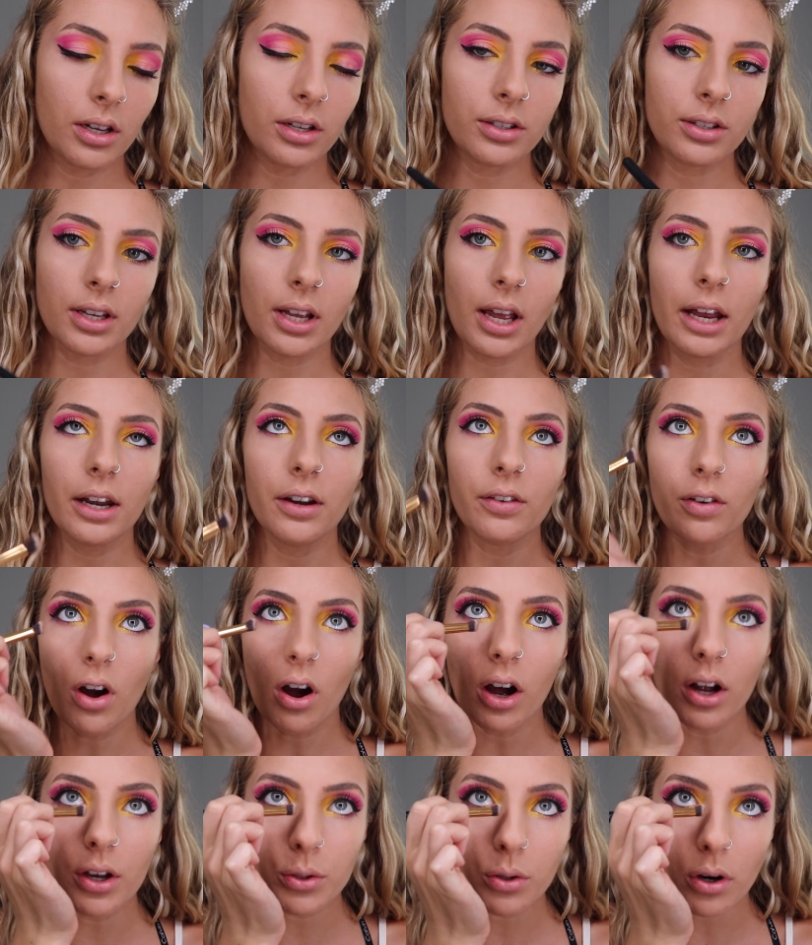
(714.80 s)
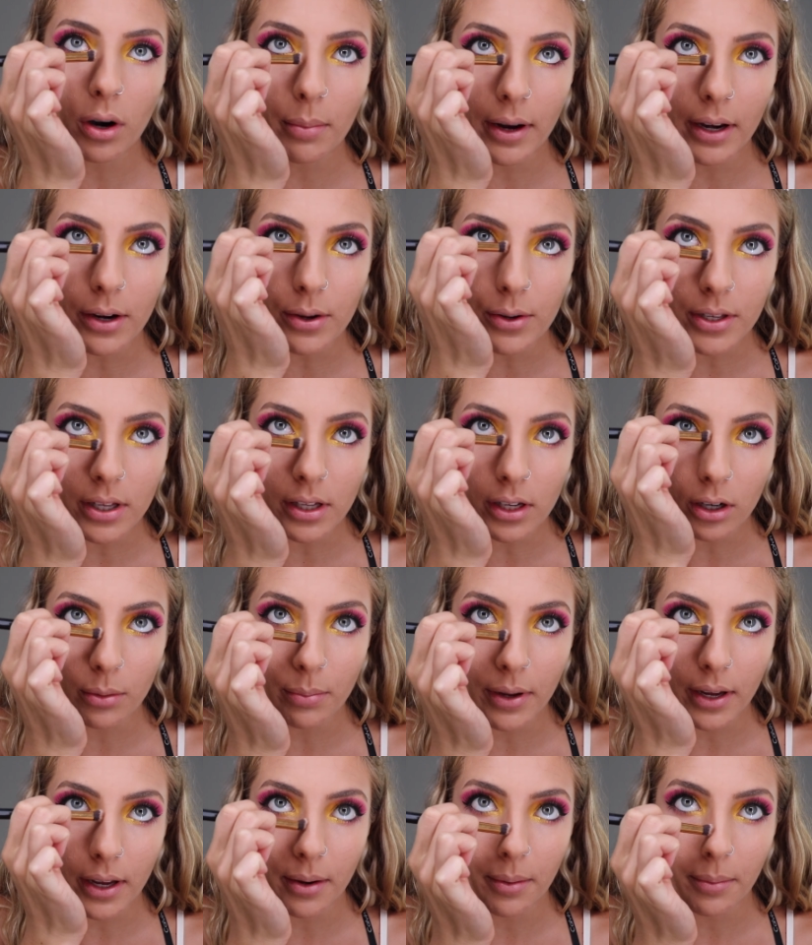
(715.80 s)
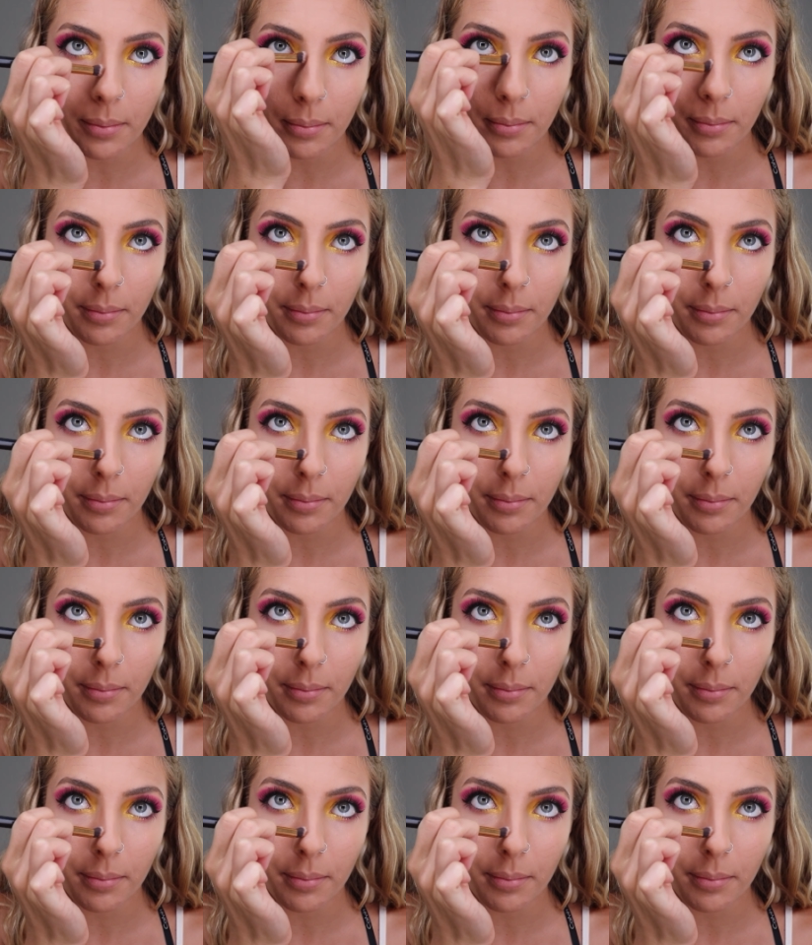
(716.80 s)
to kind of contour my nose a little bit.